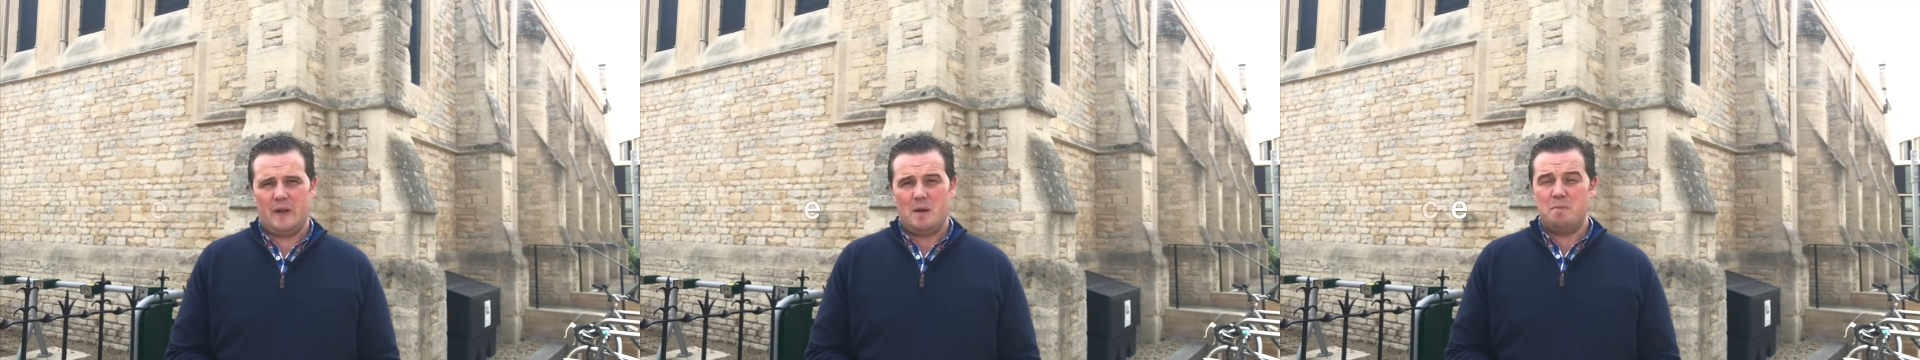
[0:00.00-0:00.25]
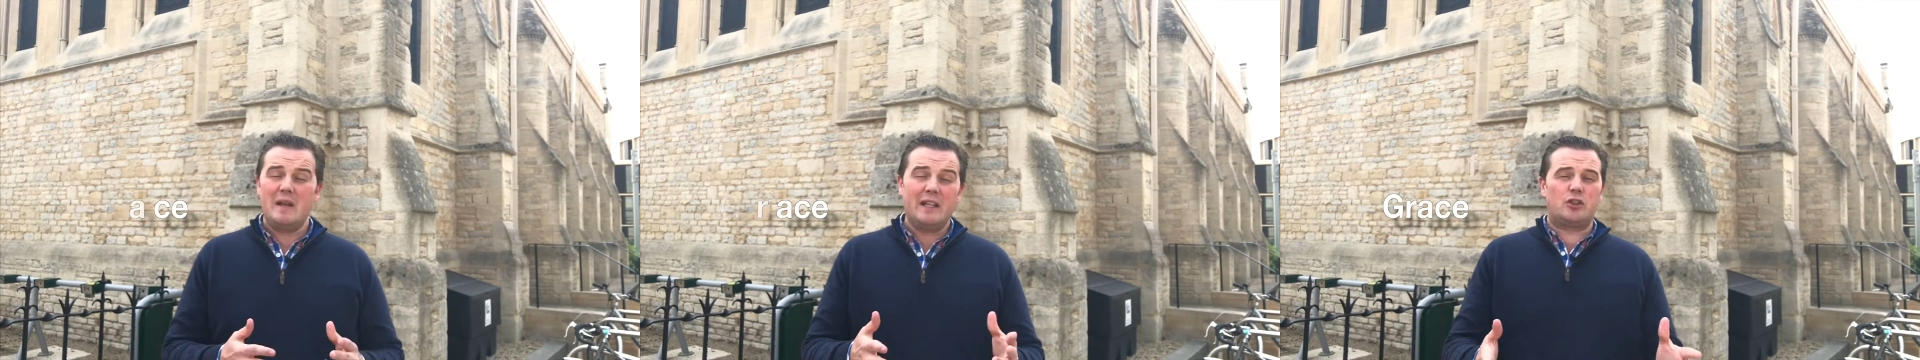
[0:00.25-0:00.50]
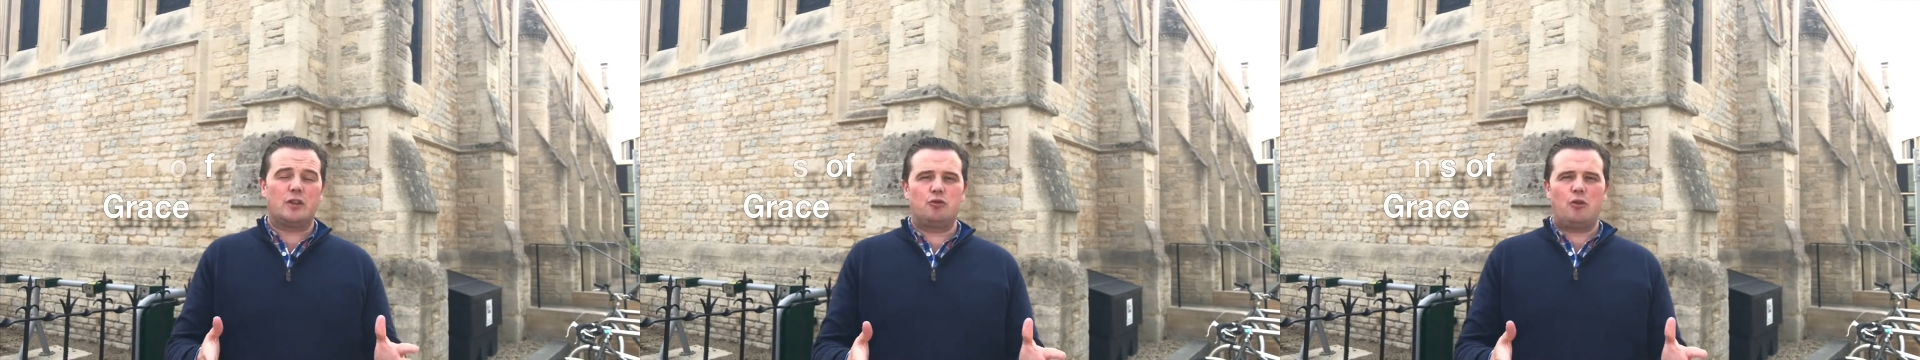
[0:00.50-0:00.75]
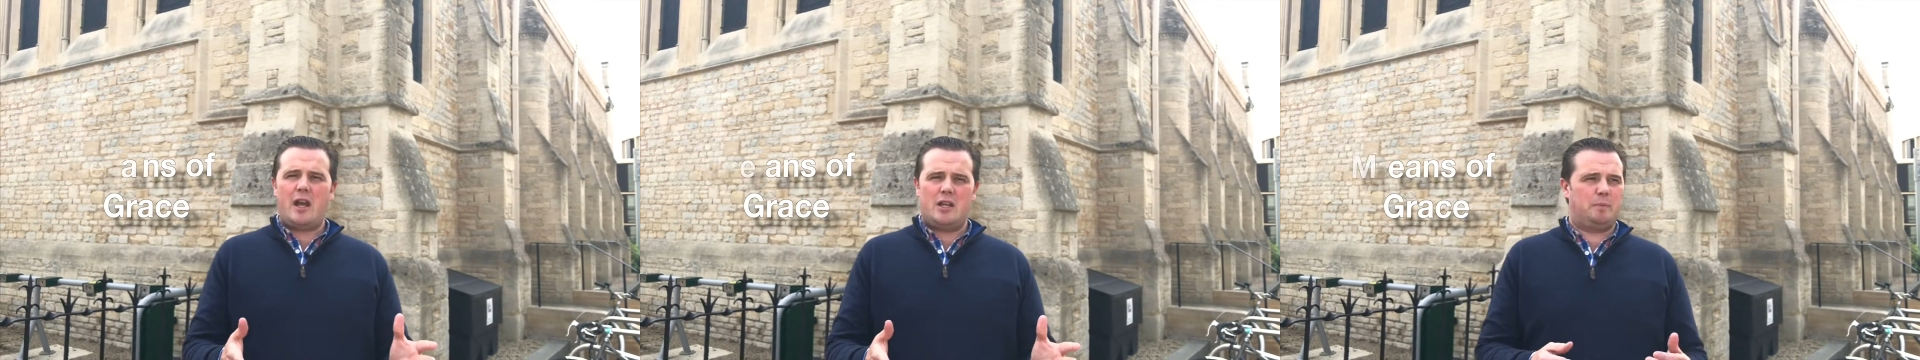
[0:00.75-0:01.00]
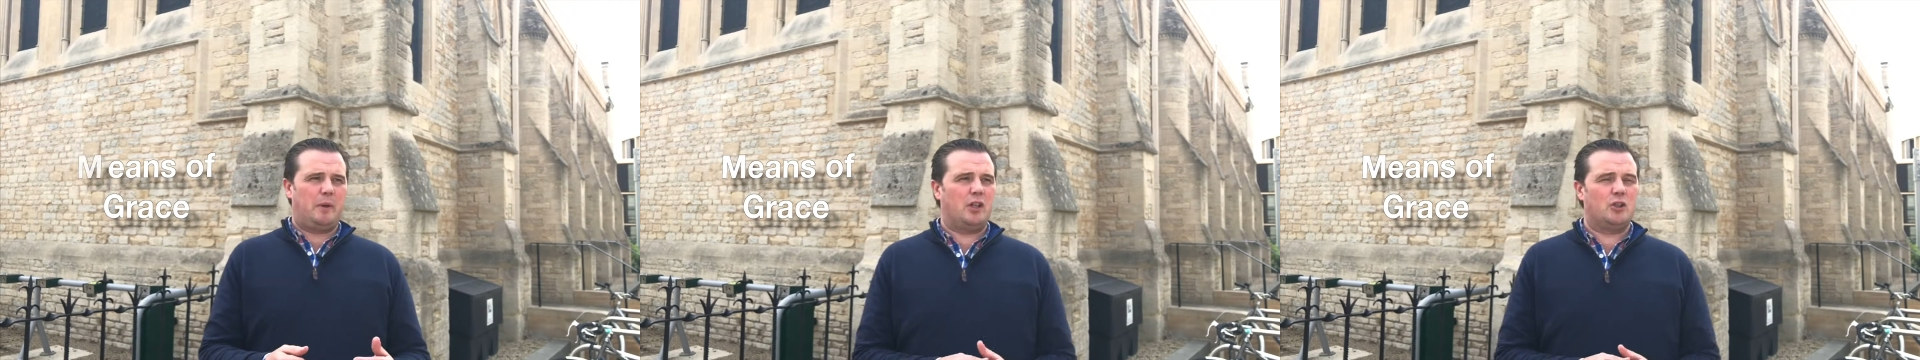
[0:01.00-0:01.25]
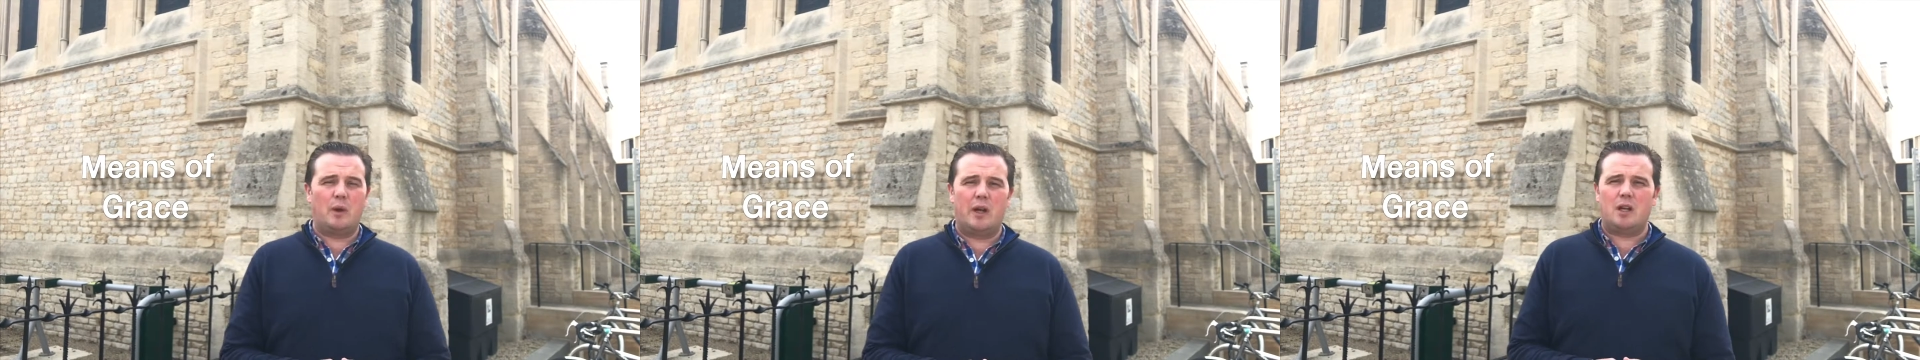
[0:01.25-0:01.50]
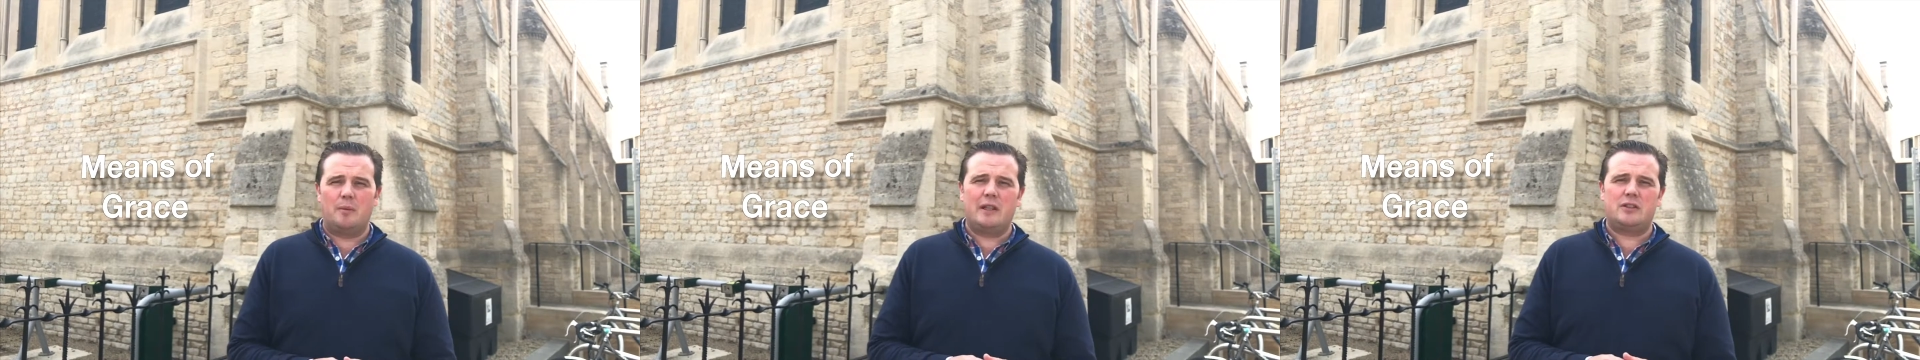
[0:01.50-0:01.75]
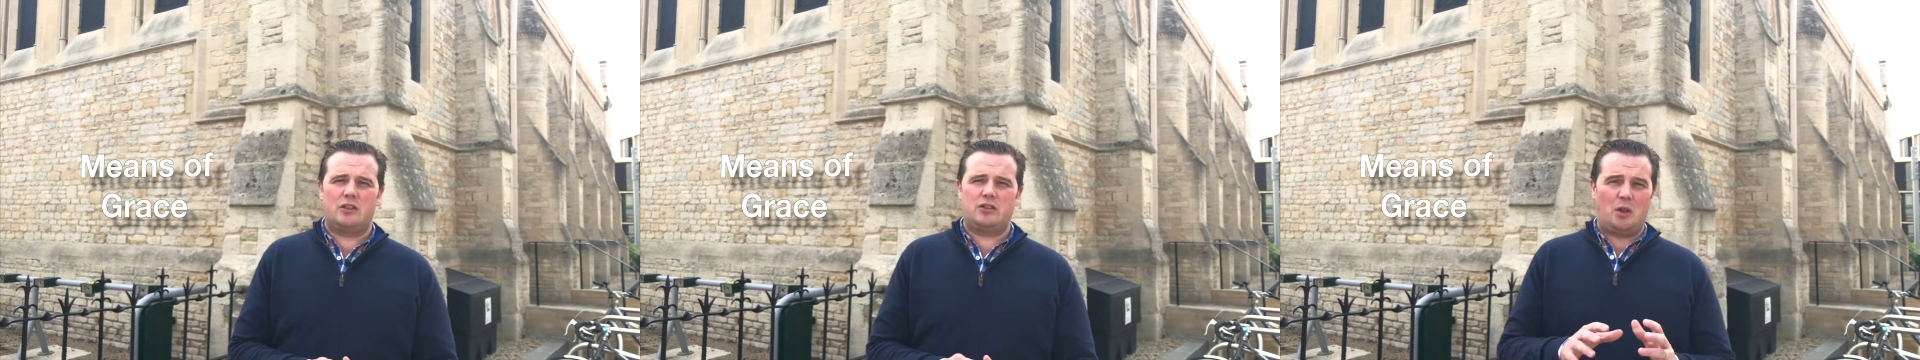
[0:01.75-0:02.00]
Means of grace, because we're
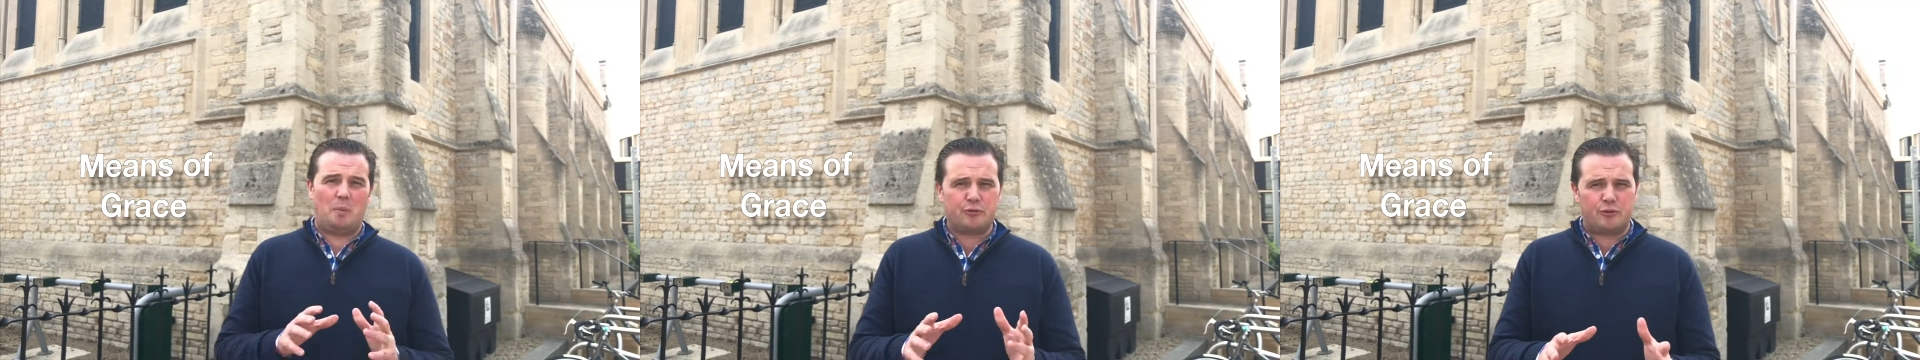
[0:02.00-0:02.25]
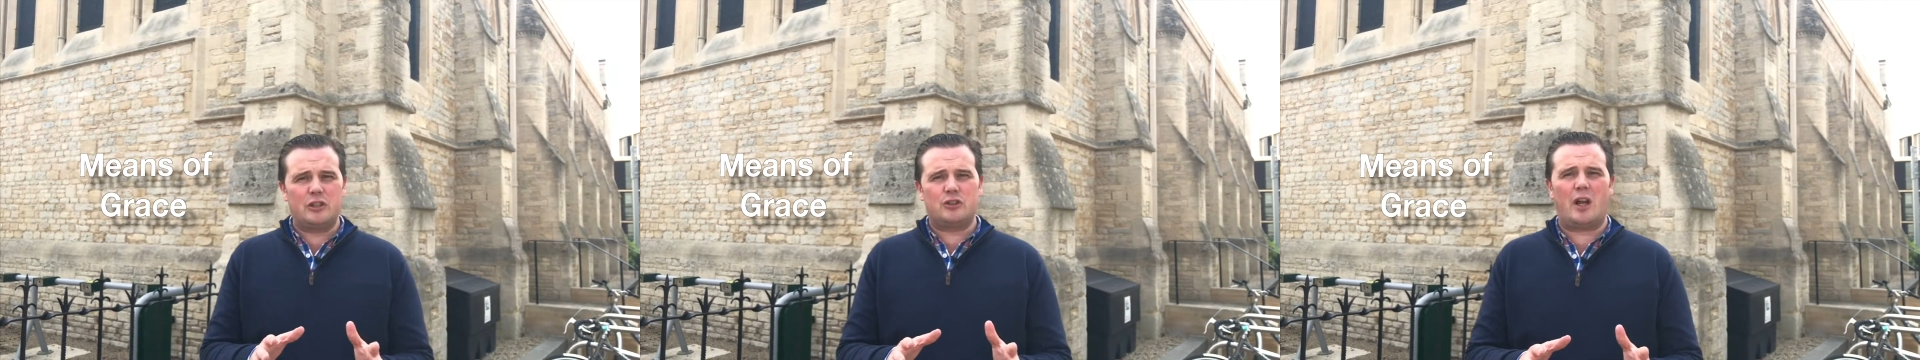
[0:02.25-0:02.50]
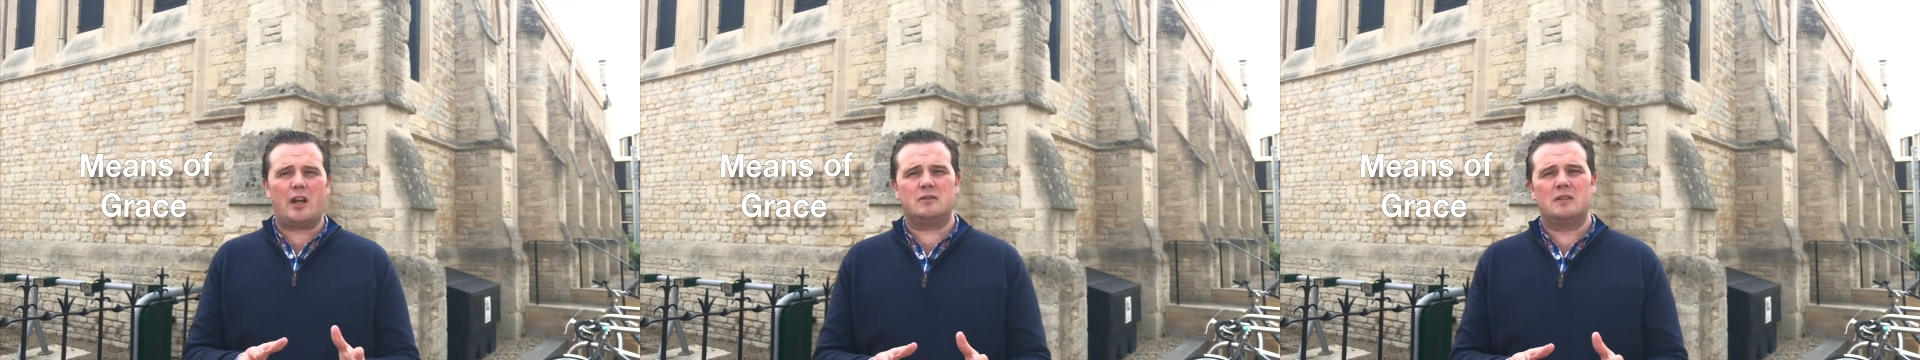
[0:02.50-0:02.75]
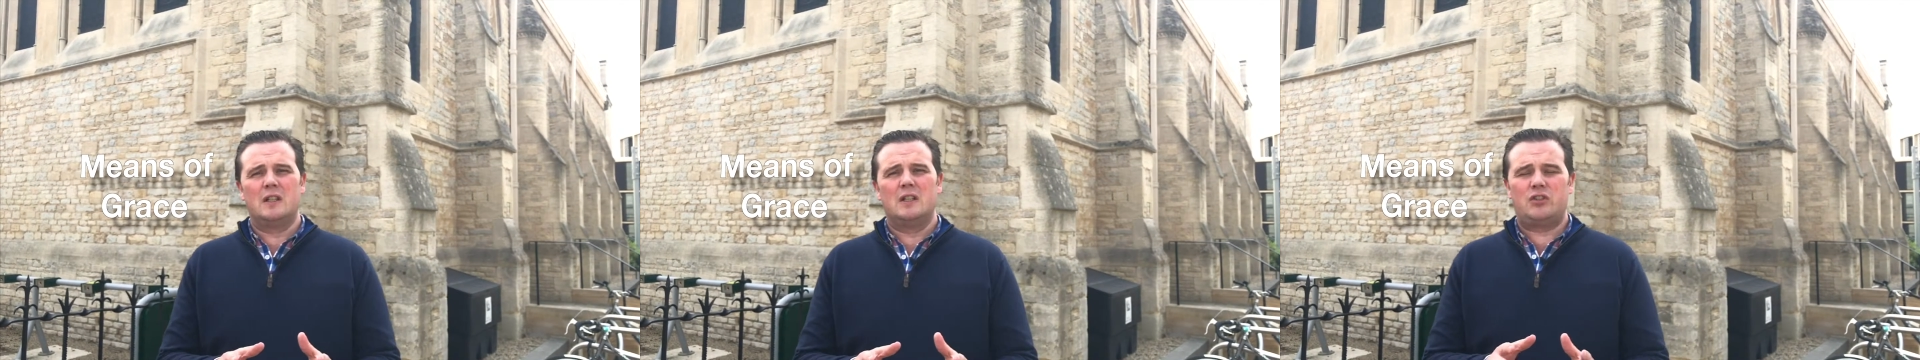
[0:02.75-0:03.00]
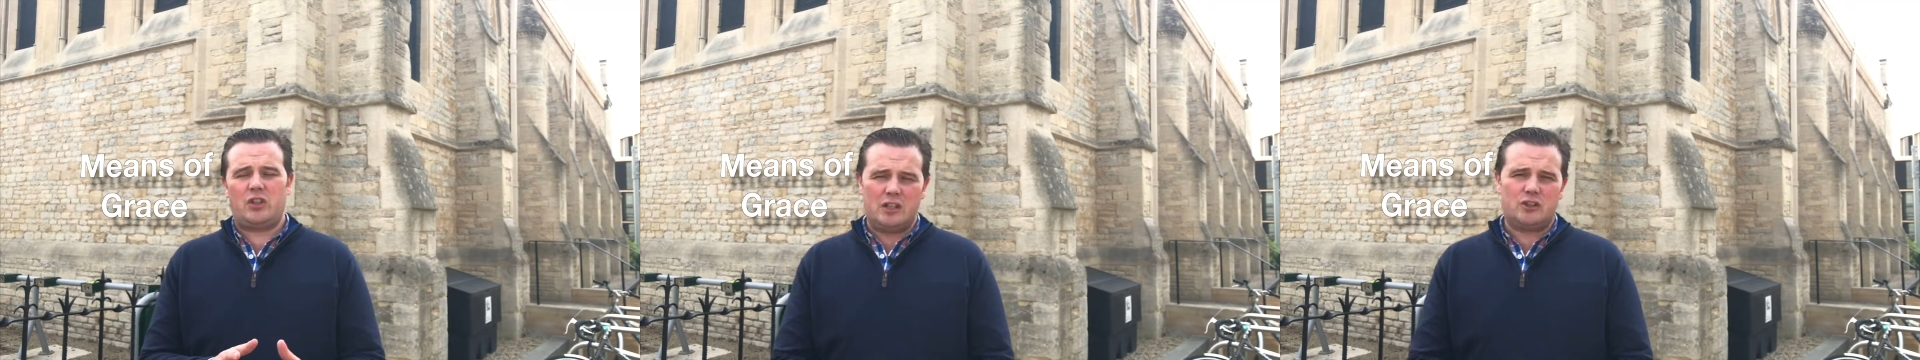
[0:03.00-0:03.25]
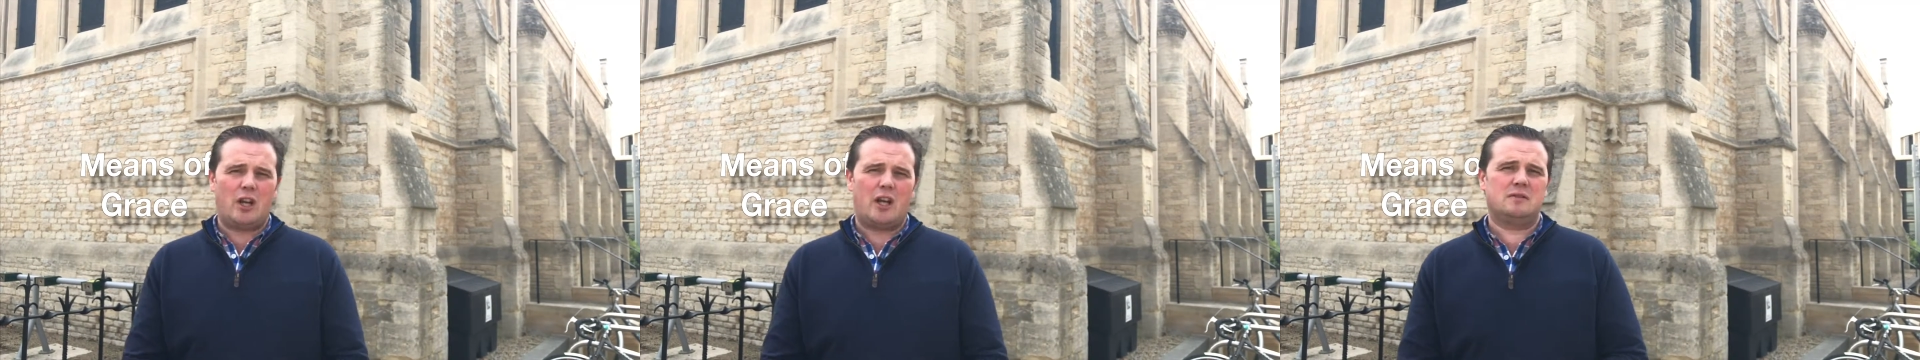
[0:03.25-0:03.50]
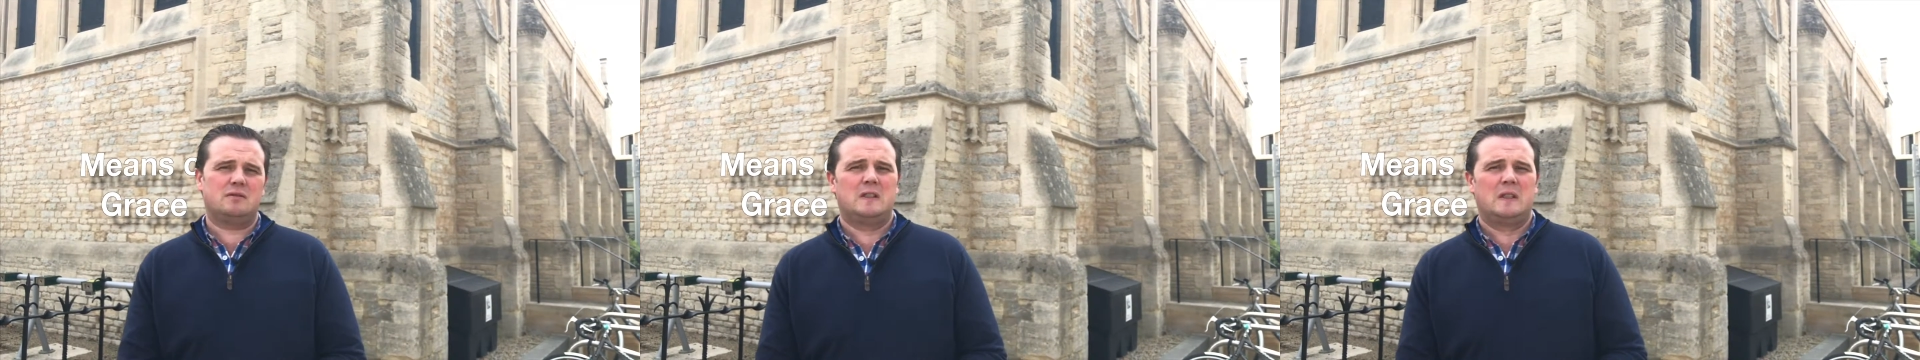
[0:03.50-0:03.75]
committed to the preaching, teaching,